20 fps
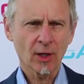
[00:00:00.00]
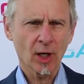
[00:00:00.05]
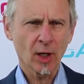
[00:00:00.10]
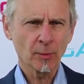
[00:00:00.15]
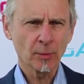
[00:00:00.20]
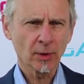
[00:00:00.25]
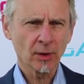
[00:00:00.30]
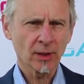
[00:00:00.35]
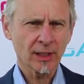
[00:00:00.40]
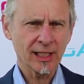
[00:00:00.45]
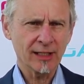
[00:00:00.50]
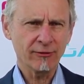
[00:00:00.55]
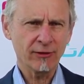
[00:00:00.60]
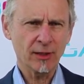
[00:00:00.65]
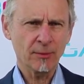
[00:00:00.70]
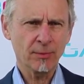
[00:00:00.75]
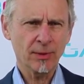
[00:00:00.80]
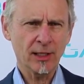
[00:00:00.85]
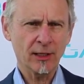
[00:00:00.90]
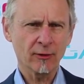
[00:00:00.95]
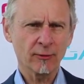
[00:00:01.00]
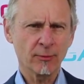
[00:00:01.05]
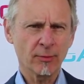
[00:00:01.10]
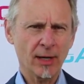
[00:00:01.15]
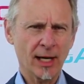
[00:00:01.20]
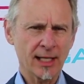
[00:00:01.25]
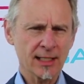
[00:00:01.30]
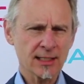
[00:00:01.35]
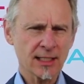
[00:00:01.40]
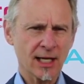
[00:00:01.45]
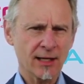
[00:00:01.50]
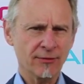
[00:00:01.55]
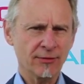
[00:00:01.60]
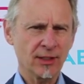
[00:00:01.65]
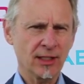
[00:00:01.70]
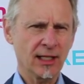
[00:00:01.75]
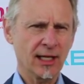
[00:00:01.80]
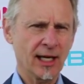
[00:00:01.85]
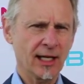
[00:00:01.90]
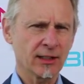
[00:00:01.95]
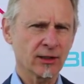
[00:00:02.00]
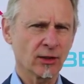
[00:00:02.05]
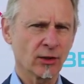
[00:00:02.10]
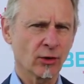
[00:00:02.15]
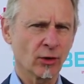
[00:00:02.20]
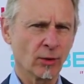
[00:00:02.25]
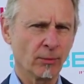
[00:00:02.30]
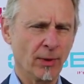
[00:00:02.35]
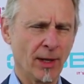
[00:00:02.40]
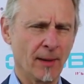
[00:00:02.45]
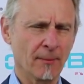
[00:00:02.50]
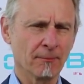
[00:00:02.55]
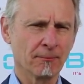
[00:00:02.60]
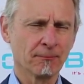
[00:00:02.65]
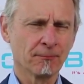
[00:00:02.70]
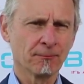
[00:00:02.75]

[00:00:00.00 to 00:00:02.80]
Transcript: Global EVP of Brand Safety at GroupM.